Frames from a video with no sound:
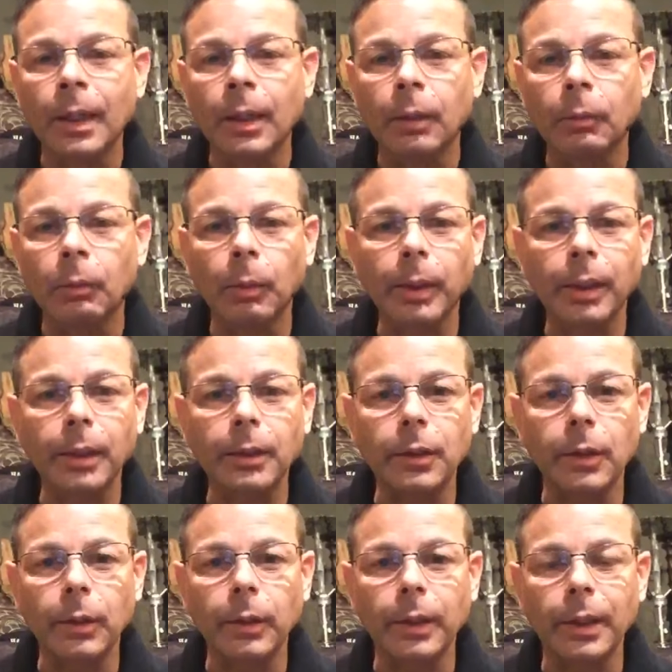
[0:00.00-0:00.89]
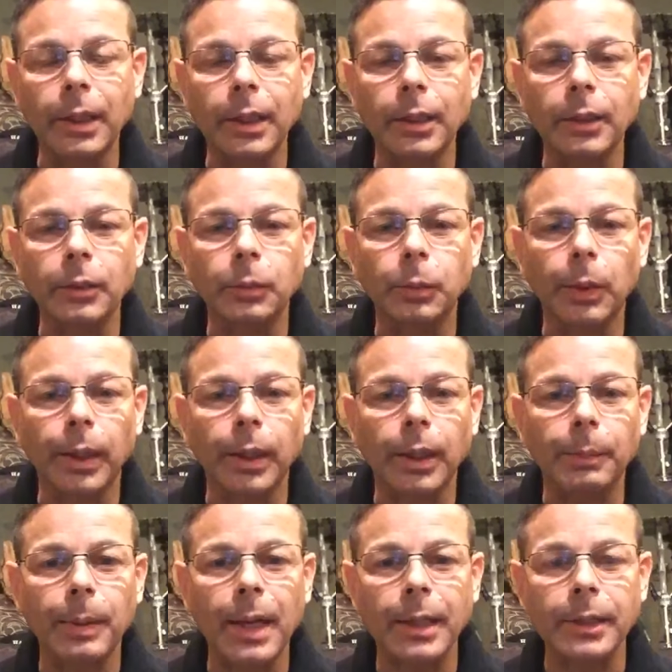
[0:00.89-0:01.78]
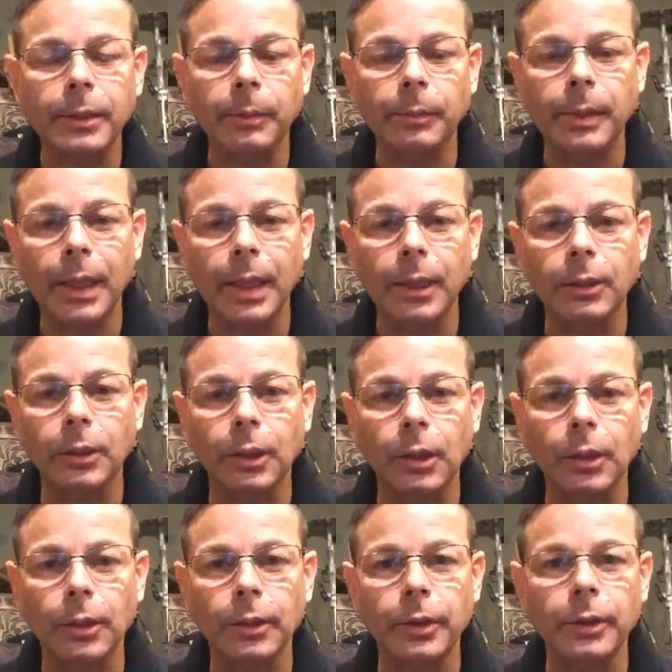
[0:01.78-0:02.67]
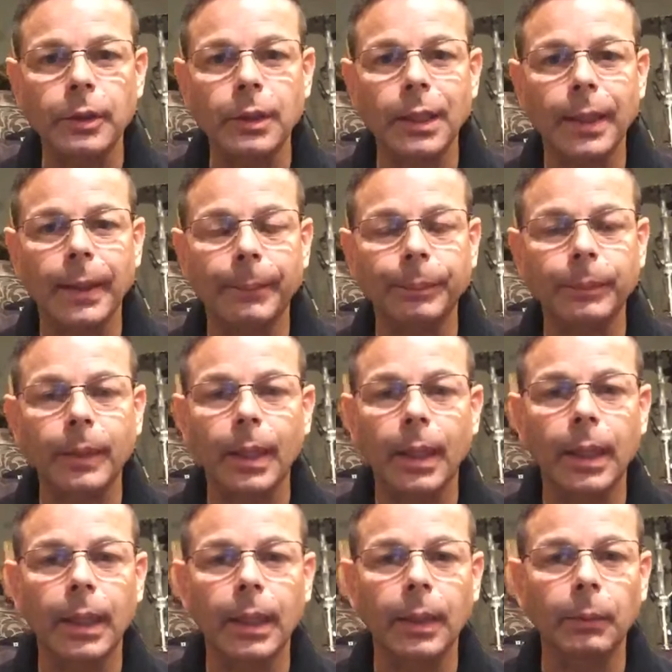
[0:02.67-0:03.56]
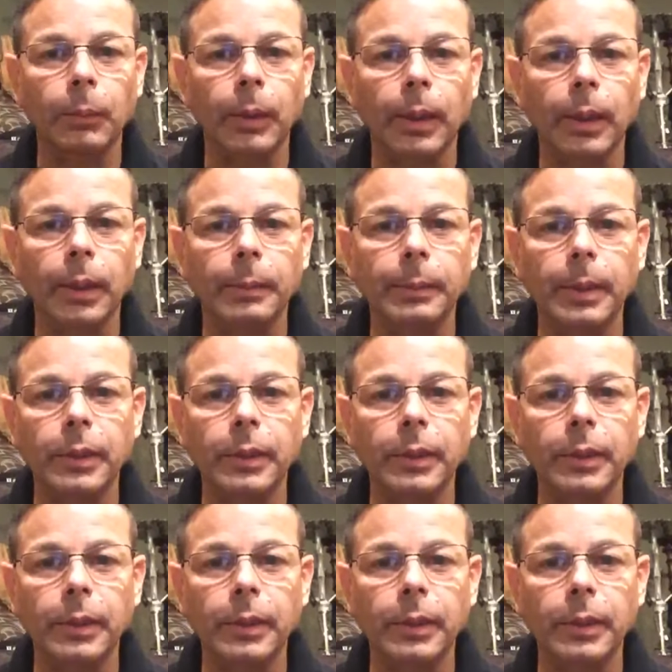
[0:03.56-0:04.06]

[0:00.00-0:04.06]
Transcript: What we're going to do is we're going to pack some Tangiers, and we're going to be